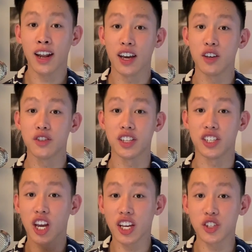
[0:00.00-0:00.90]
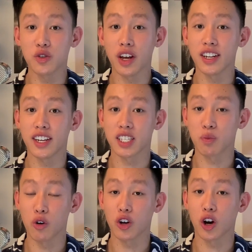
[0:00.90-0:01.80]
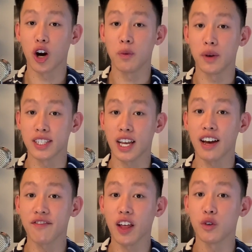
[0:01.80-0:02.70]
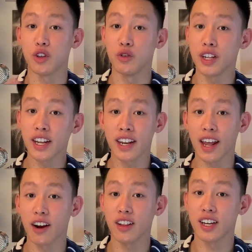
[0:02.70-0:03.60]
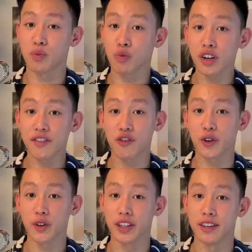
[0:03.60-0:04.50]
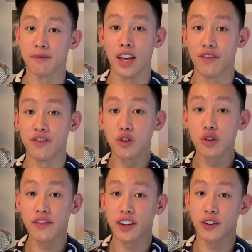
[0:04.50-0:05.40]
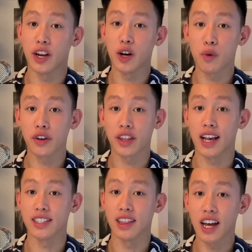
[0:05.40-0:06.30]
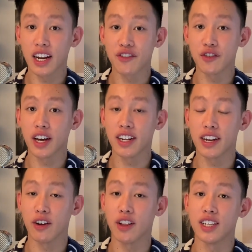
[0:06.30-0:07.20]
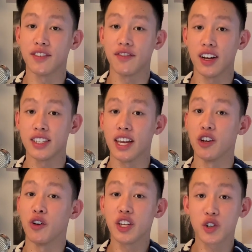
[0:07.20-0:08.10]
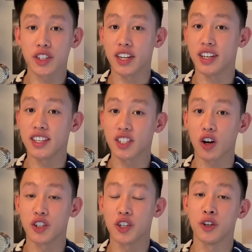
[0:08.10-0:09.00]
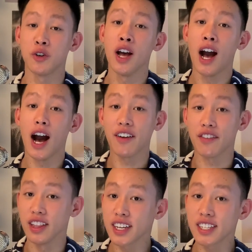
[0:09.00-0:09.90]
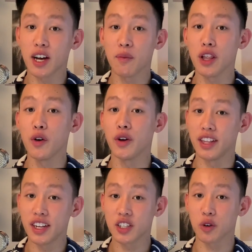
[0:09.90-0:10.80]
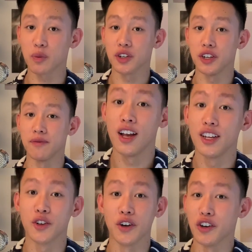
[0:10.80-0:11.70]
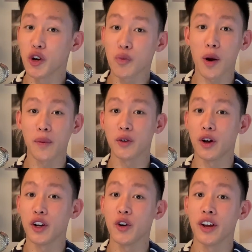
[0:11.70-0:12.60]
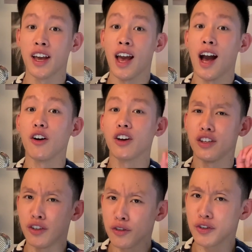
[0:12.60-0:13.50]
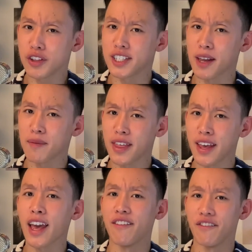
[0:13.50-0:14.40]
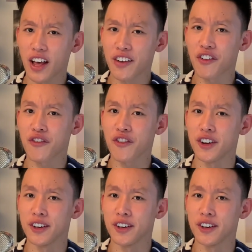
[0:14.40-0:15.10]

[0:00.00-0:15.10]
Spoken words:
I use the Chase United Explorer card because I fly with United Airlines pretty frequently. If you live near an airport that has a lot of United Airlines flights and you're interested in this card too, I have a link down below in the description. So now you're probably wondering, how can you do the same thing and fly for free?